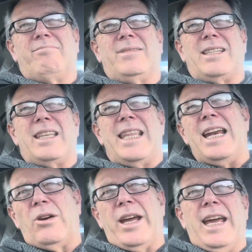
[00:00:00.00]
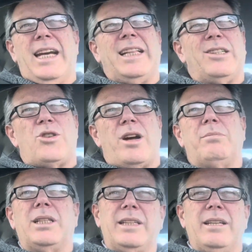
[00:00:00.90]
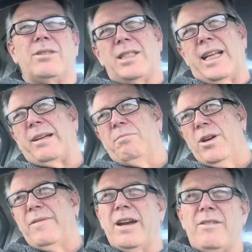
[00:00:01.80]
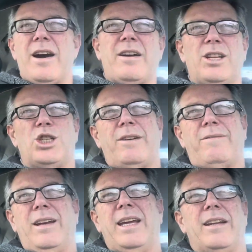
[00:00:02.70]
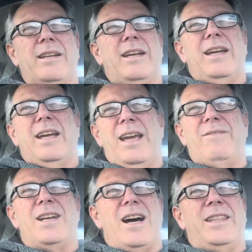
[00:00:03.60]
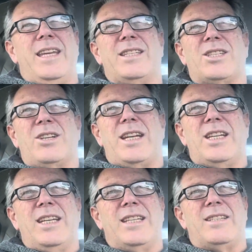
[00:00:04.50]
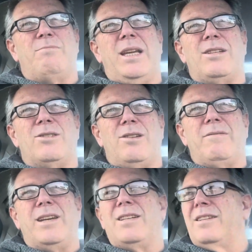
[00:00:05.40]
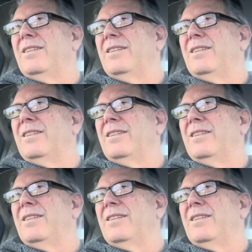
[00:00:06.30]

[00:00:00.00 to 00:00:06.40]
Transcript: suddenly looking a little troubled, and he was like moving around and shuffling and even now and then scratching his meat and two veg.